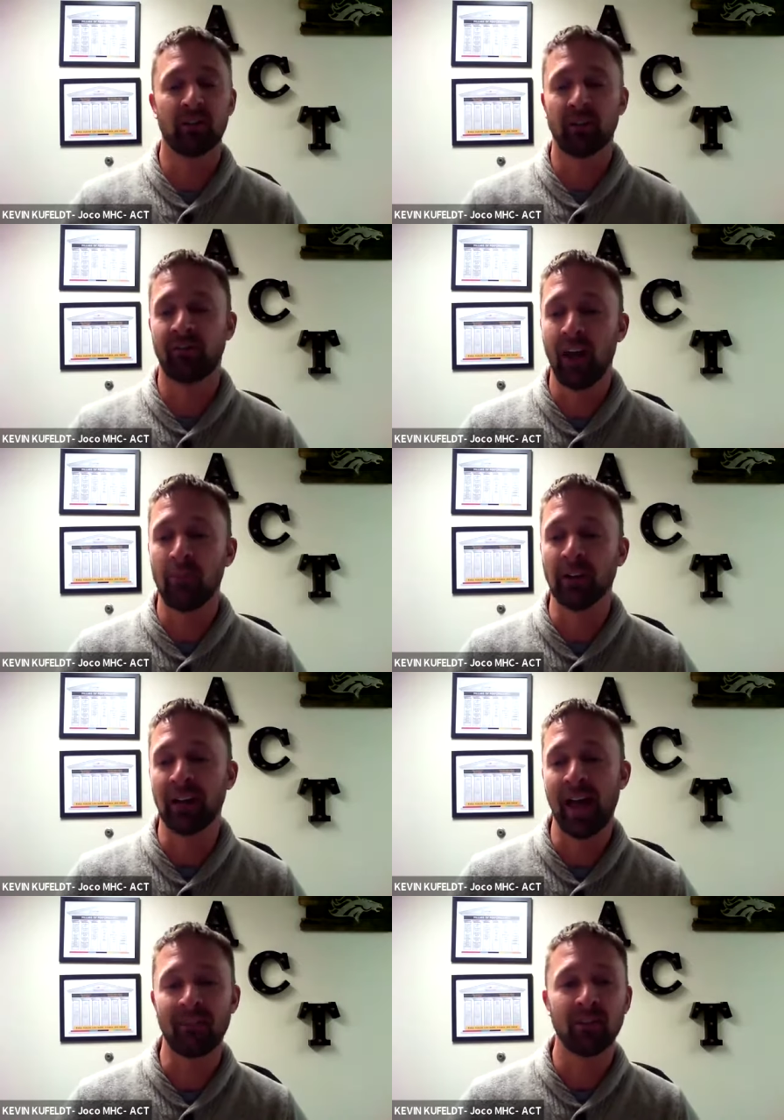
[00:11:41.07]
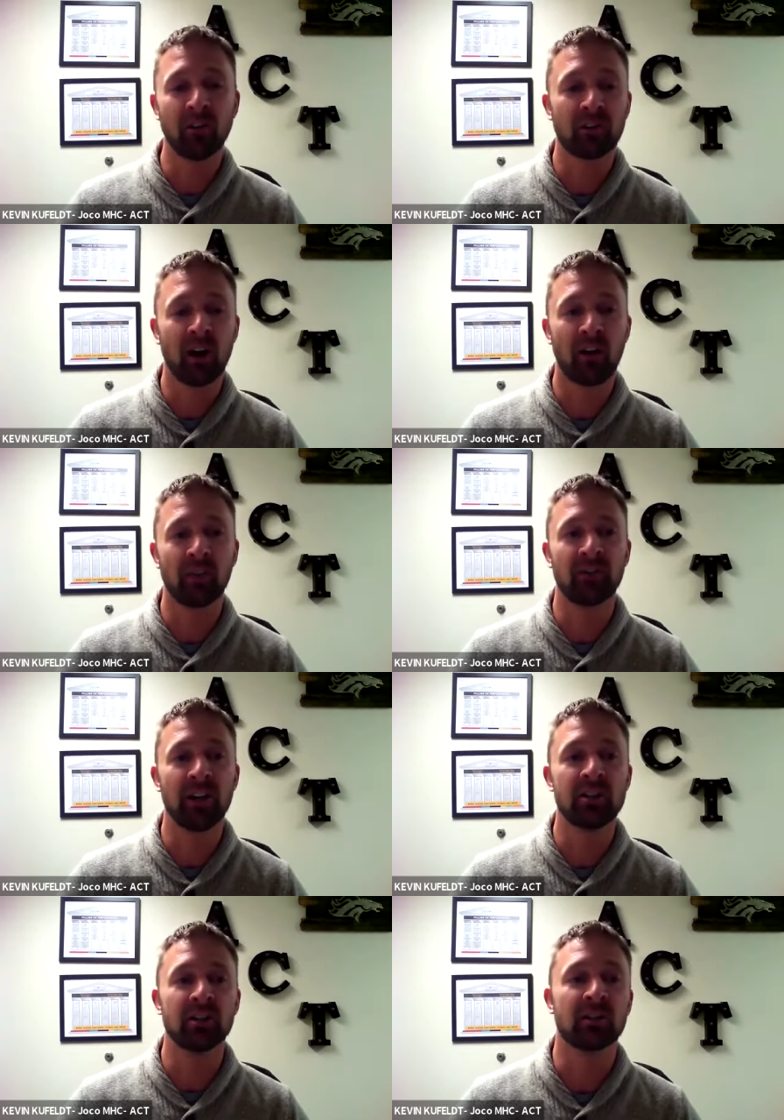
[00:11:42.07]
as a family and having those conversations.